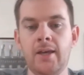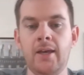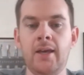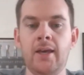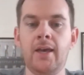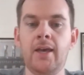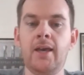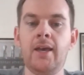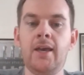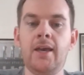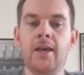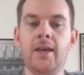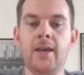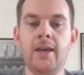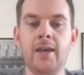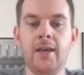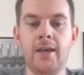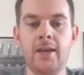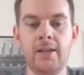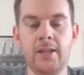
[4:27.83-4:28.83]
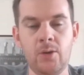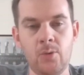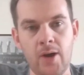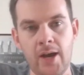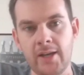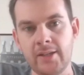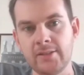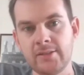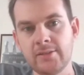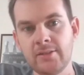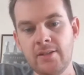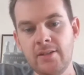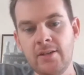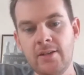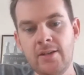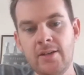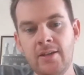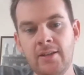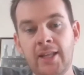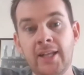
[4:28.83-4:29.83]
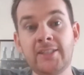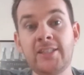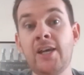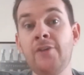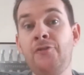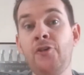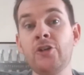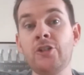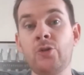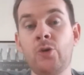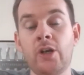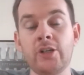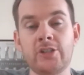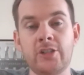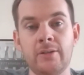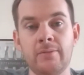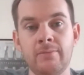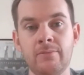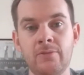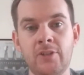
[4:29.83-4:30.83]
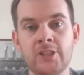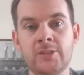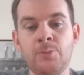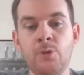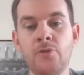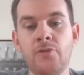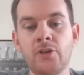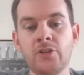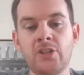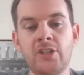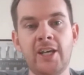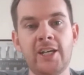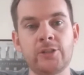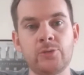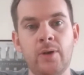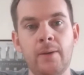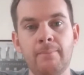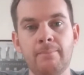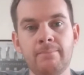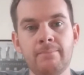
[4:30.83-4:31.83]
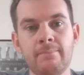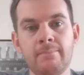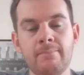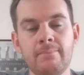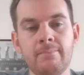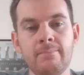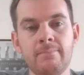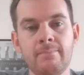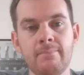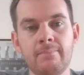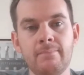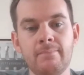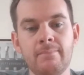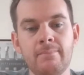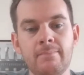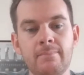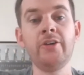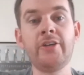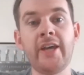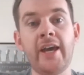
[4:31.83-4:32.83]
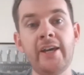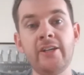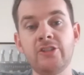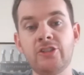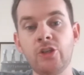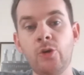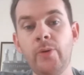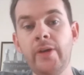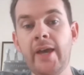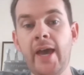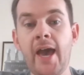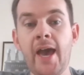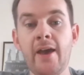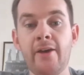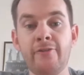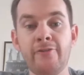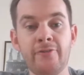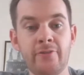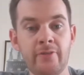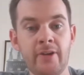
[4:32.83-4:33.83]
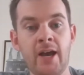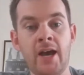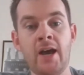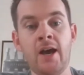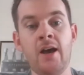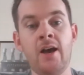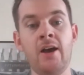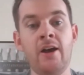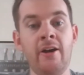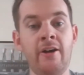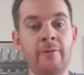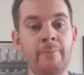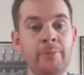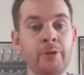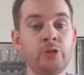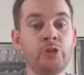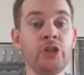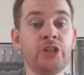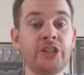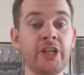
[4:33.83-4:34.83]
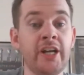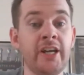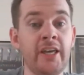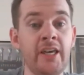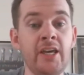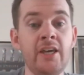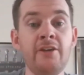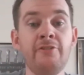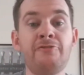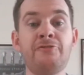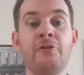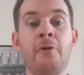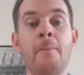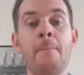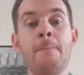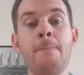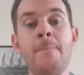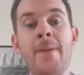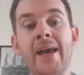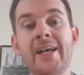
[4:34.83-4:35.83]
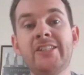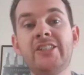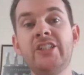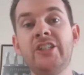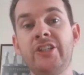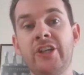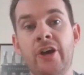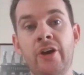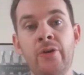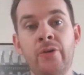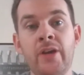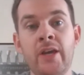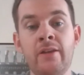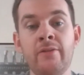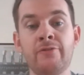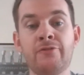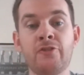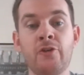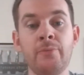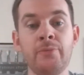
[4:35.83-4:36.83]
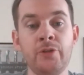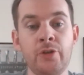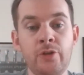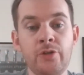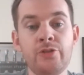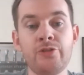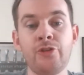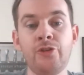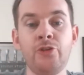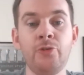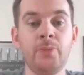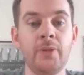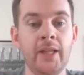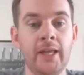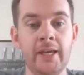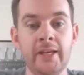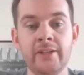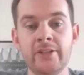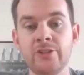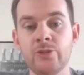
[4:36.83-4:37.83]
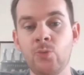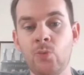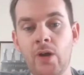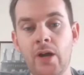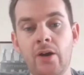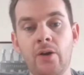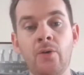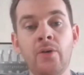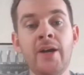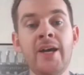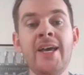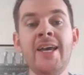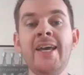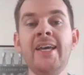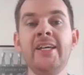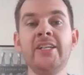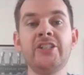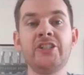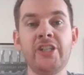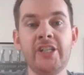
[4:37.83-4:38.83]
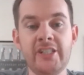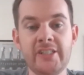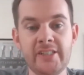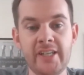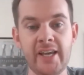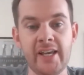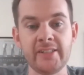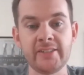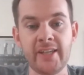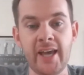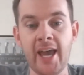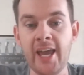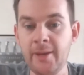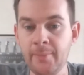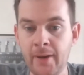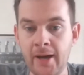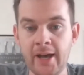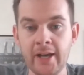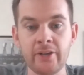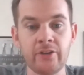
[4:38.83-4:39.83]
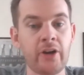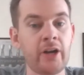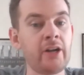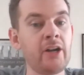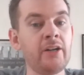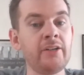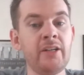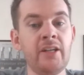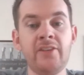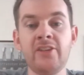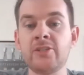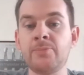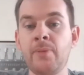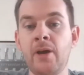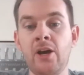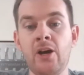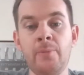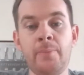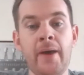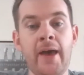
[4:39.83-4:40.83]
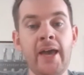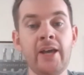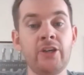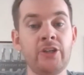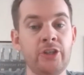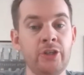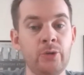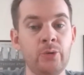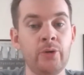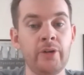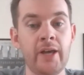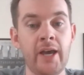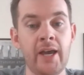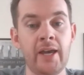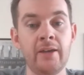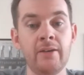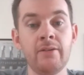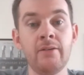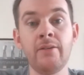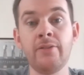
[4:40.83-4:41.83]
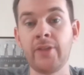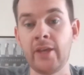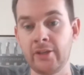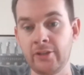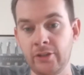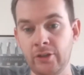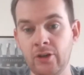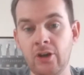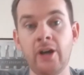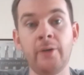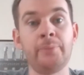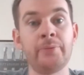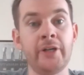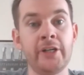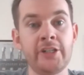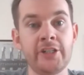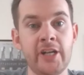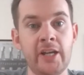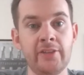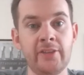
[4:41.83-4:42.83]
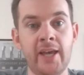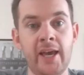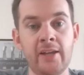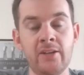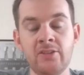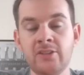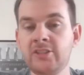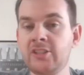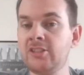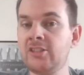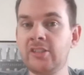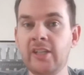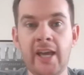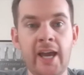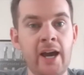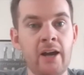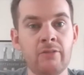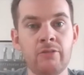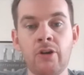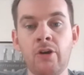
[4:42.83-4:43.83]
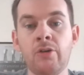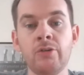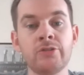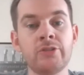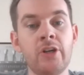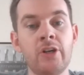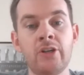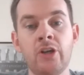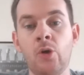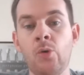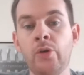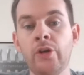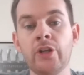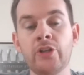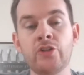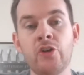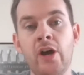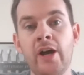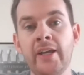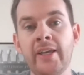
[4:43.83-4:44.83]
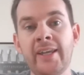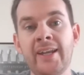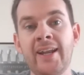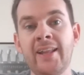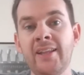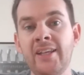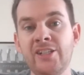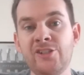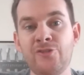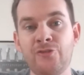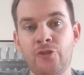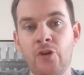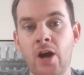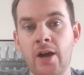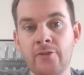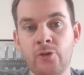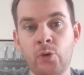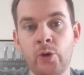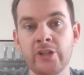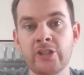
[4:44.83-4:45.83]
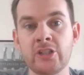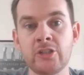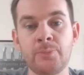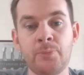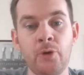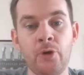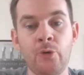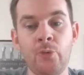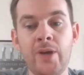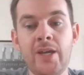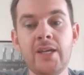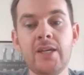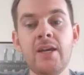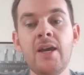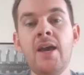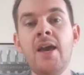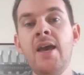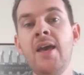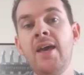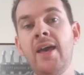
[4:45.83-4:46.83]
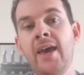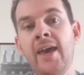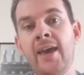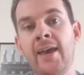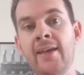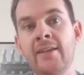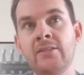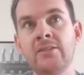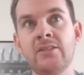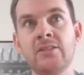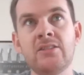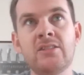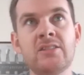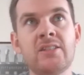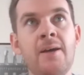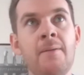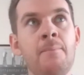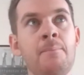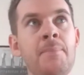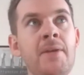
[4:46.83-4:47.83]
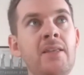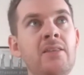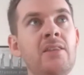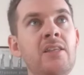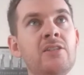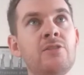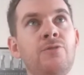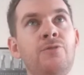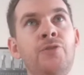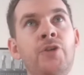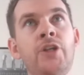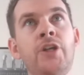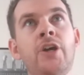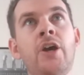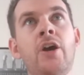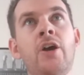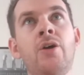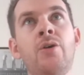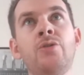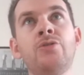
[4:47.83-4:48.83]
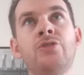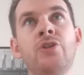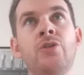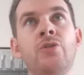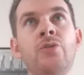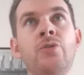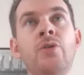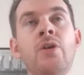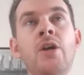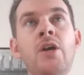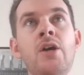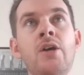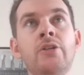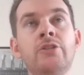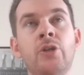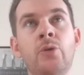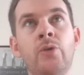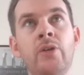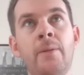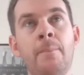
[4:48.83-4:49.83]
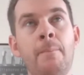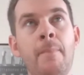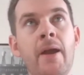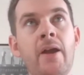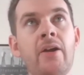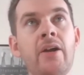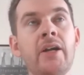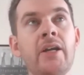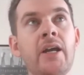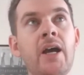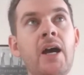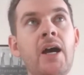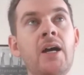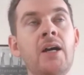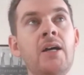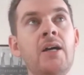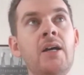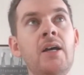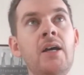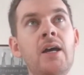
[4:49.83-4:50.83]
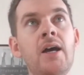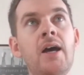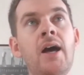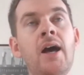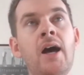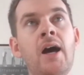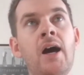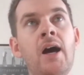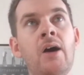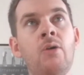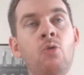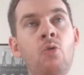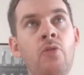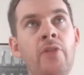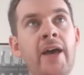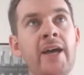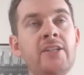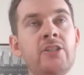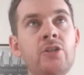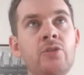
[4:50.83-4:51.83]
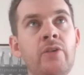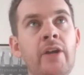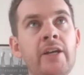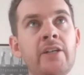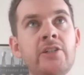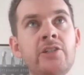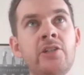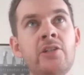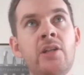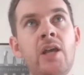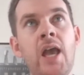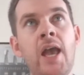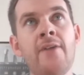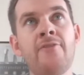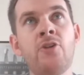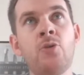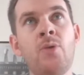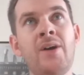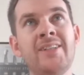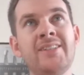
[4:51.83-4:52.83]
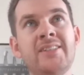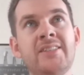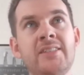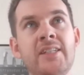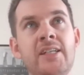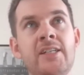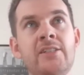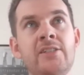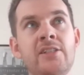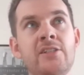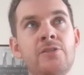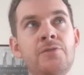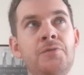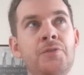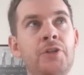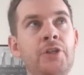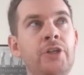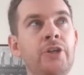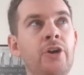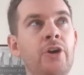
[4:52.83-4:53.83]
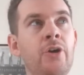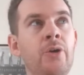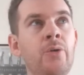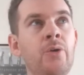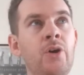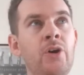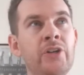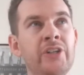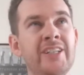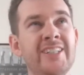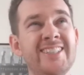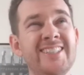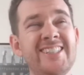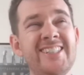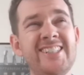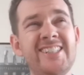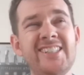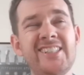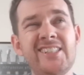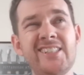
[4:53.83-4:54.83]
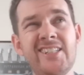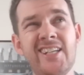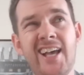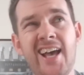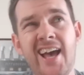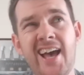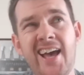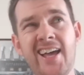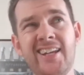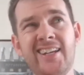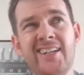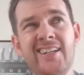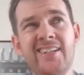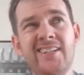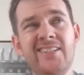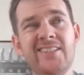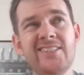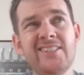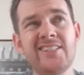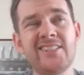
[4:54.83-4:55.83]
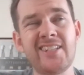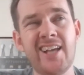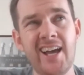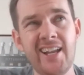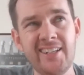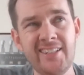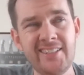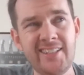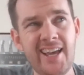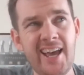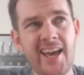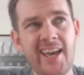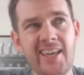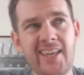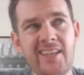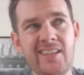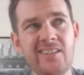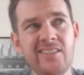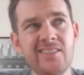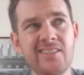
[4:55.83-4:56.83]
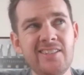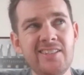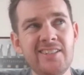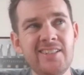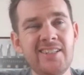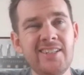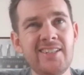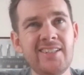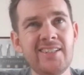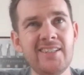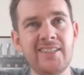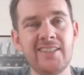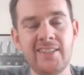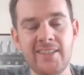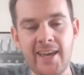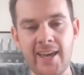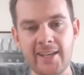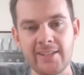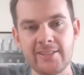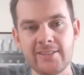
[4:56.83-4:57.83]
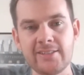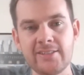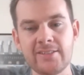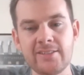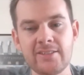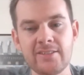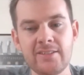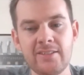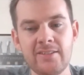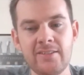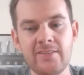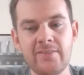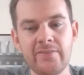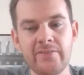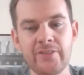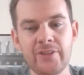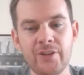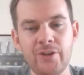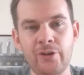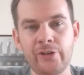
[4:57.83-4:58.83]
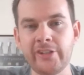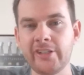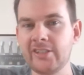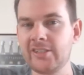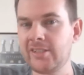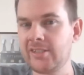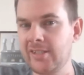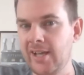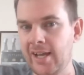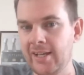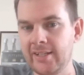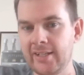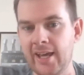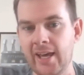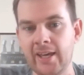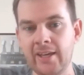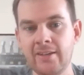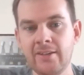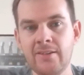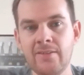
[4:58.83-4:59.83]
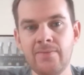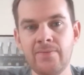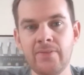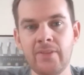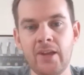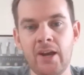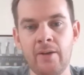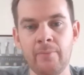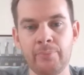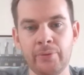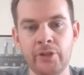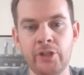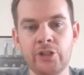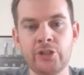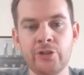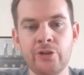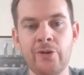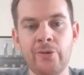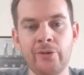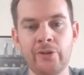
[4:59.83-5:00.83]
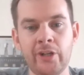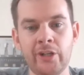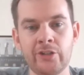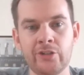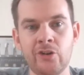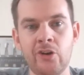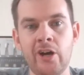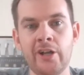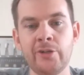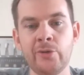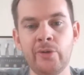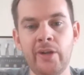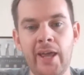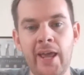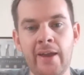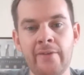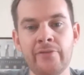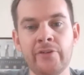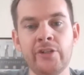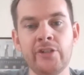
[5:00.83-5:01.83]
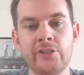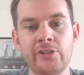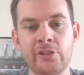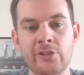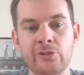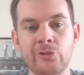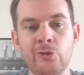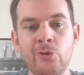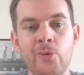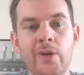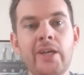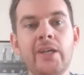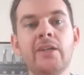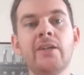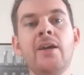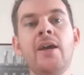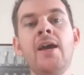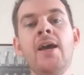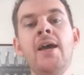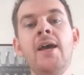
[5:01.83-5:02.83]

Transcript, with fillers: Anyways, that's our first question. Let's move on to the next one. Okay, so we have uh, Patricia here from Mexico and from YouTube land as well. She says, "Hey Mark, great idea this mailbag Q and A. Thank you, I appreciate that. Let's just see how it rolls on. I want to try and get at least five questions per week and submit this video. So, so in America, uh, or that direction. Everyone sees this video on a sun Sunday. Yes, on a Sunday. I'm pretty sure I'm going to try and do it every single week.